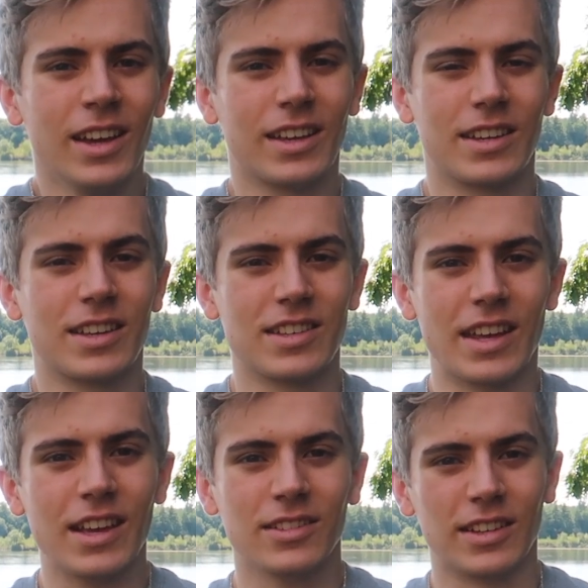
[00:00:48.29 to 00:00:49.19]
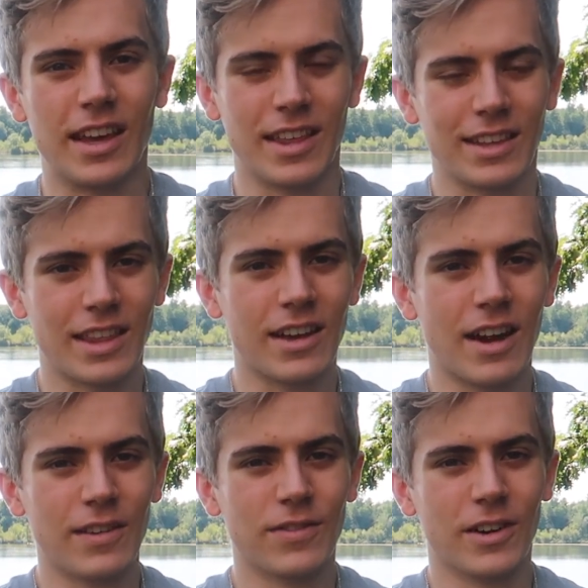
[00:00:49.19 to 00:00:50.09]
Because in England I think they
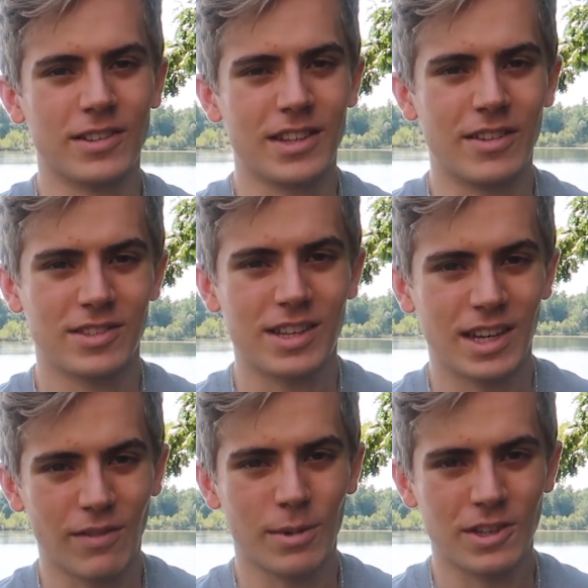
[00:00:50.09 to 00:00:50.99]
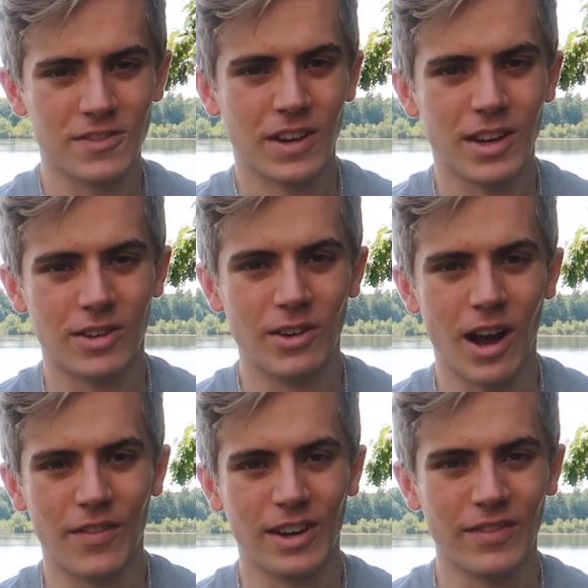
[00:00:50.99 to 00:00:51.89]
got it first, and I was seeing everybody's video
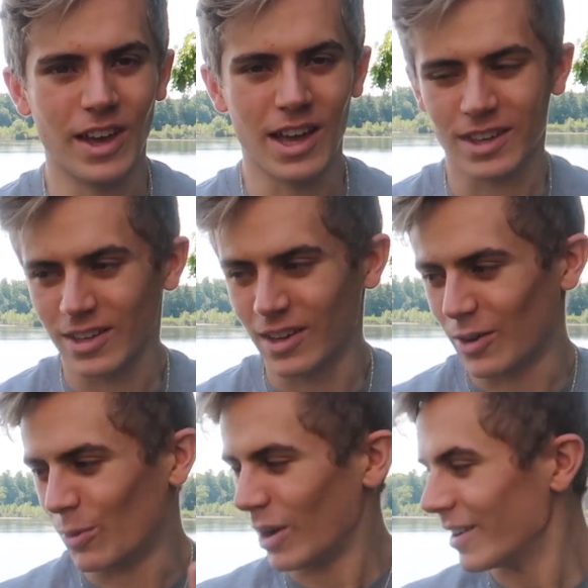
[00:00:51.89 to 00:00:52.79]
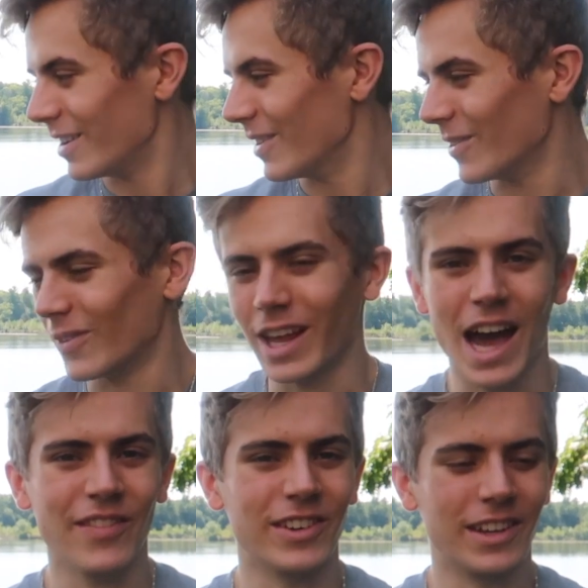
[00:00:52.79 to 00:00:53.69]
drop, and I'm like, yo, what
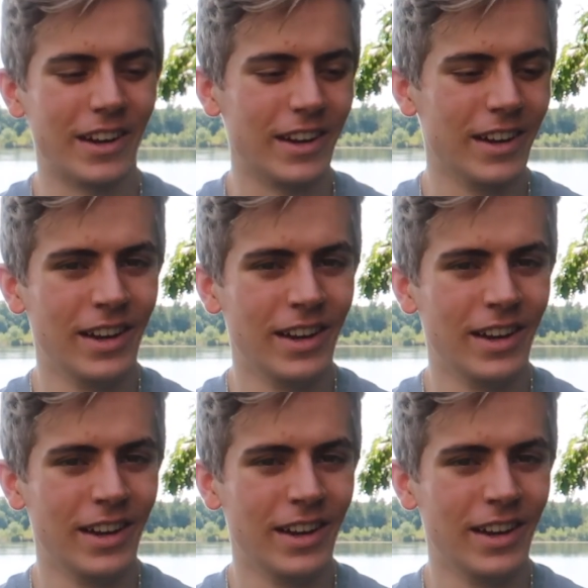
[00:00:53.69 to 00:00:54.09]
happened here?